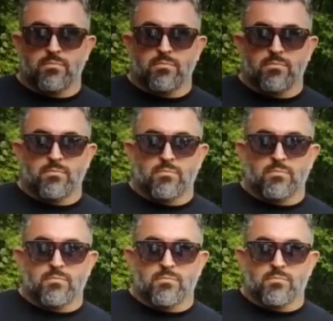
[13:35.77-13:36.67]

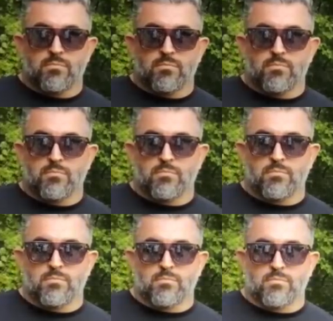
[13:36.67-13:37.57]

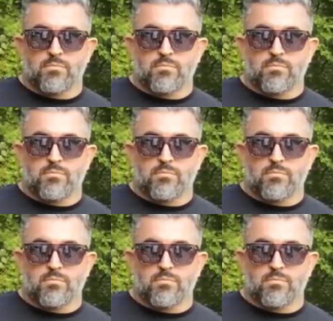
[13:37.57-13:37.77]
(not speaking)